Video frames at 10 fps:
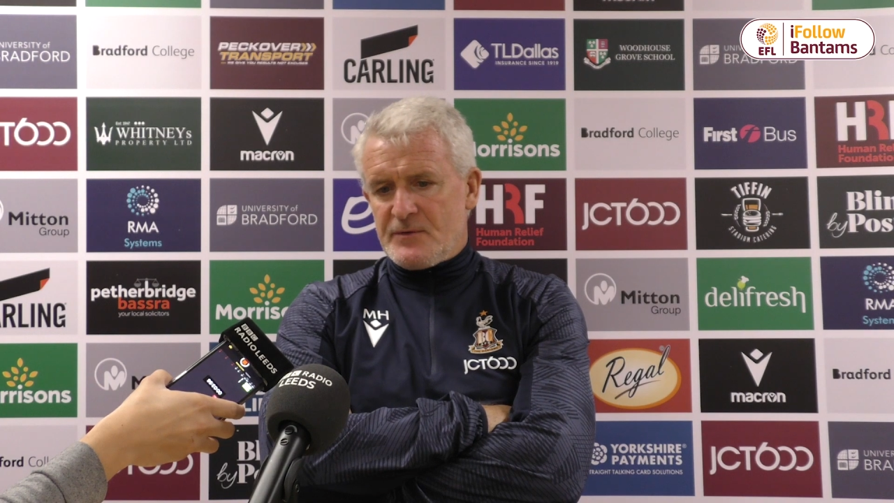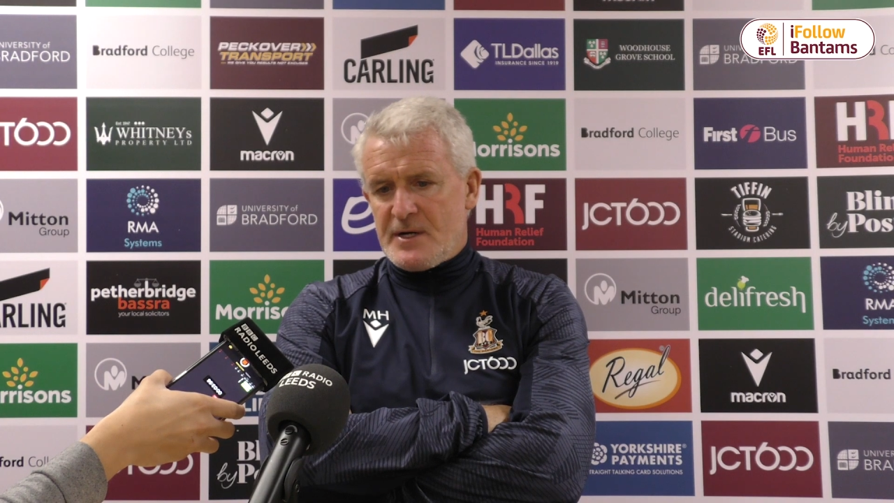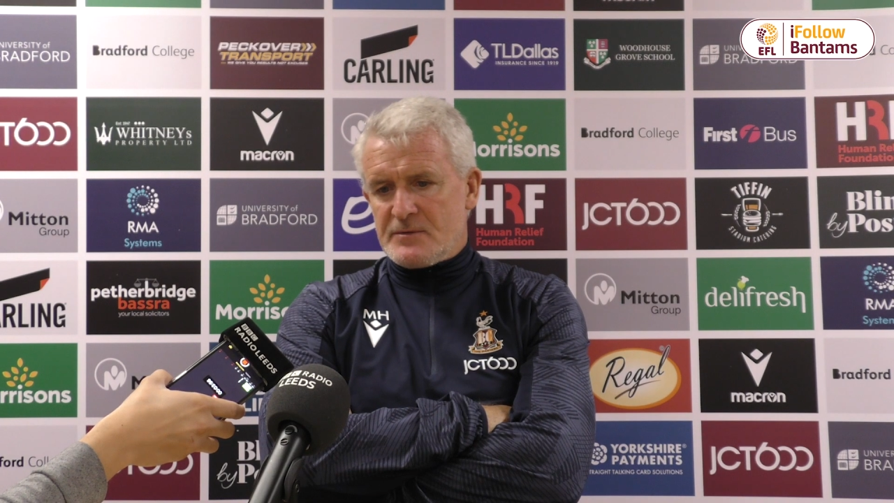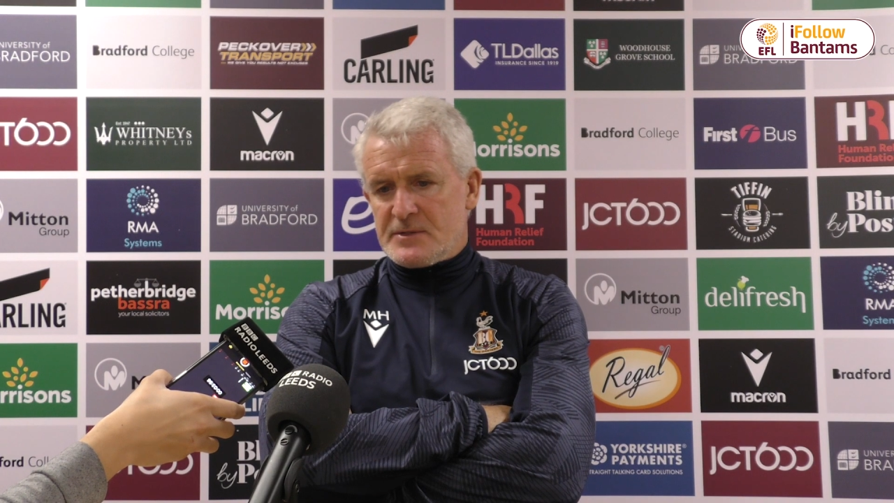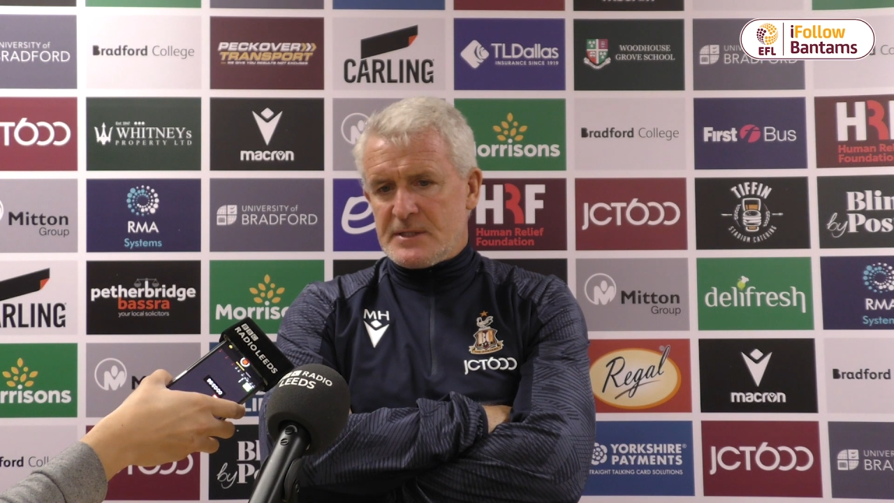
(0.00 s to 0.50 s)

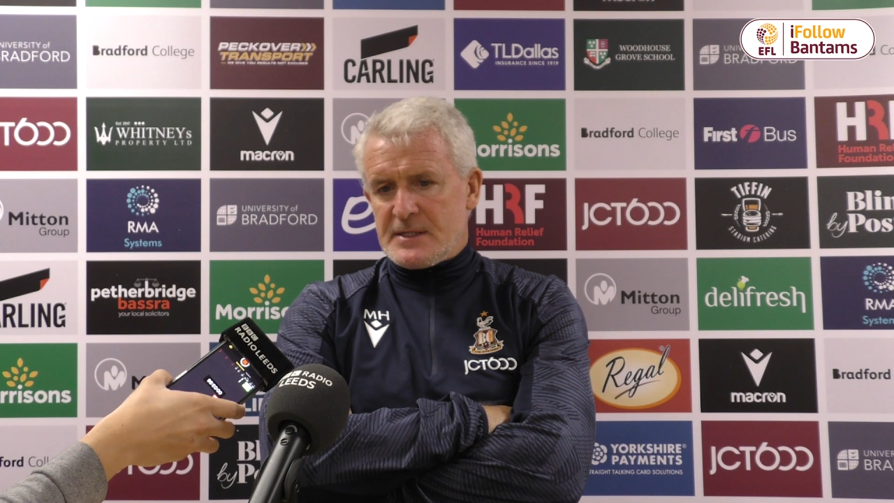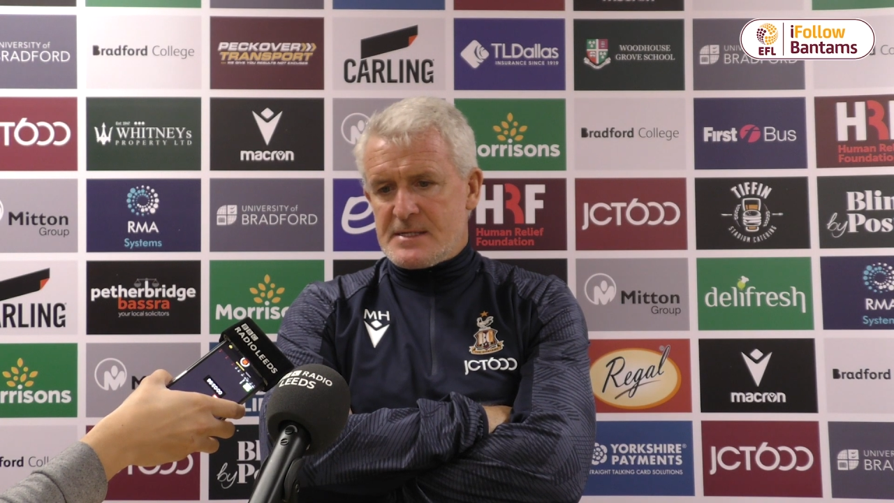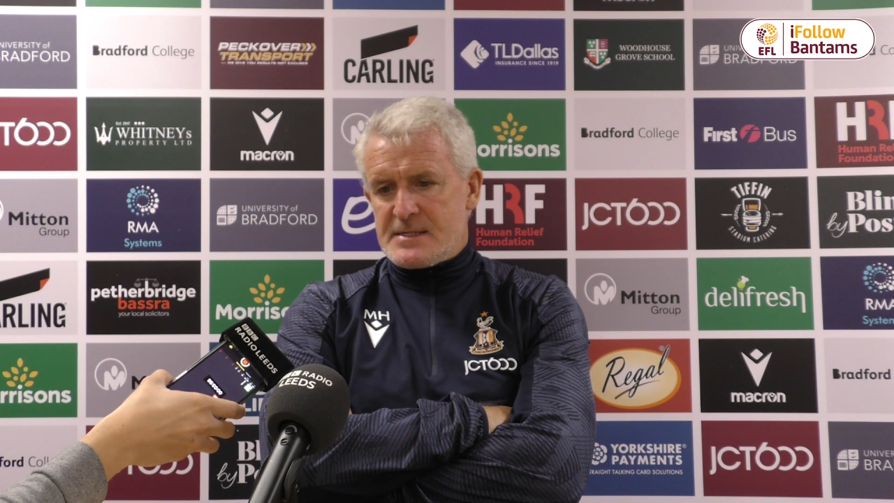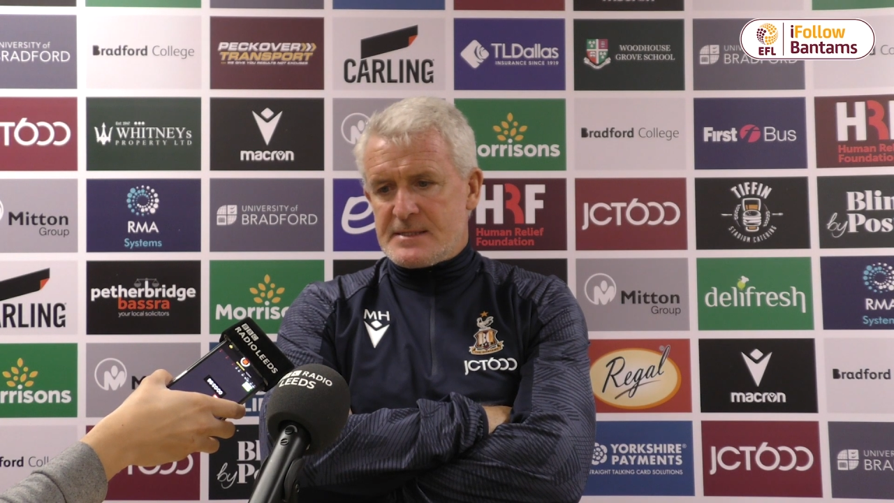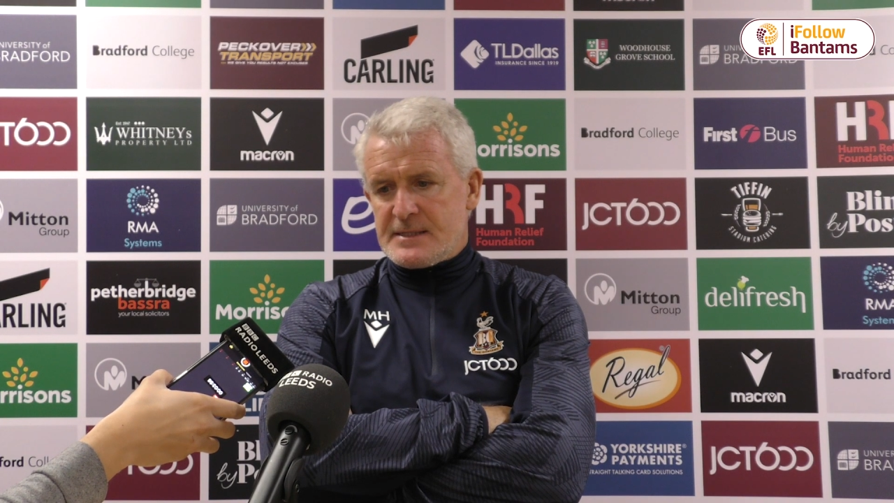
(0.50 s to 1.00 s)
around
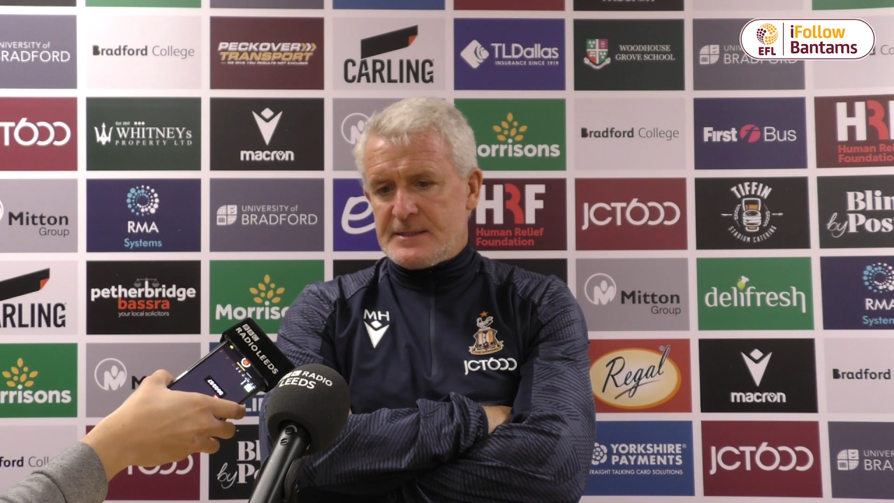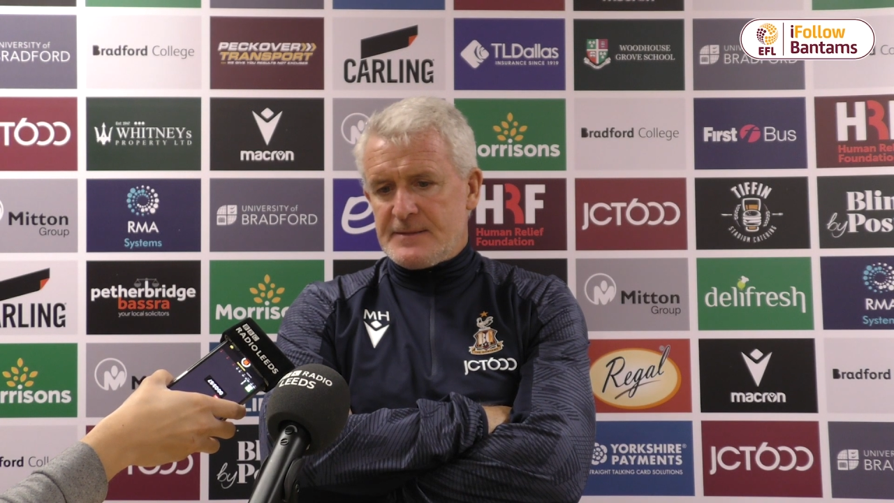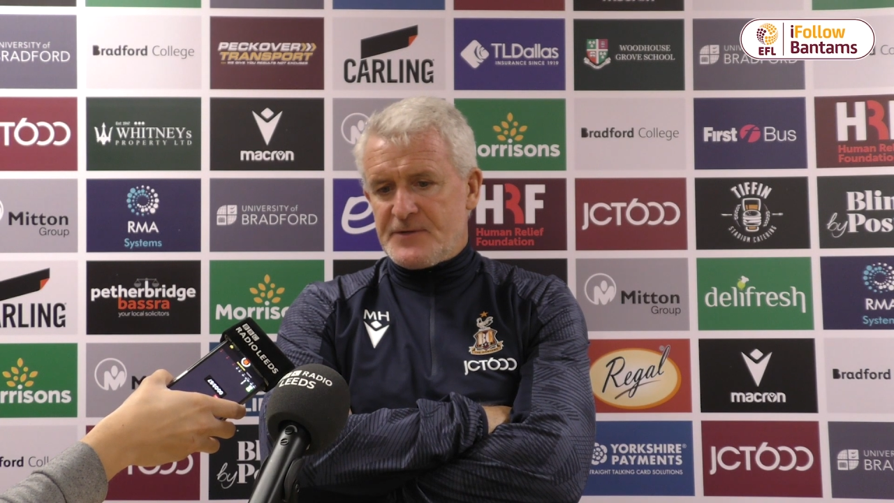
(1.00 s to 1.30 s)
and uh,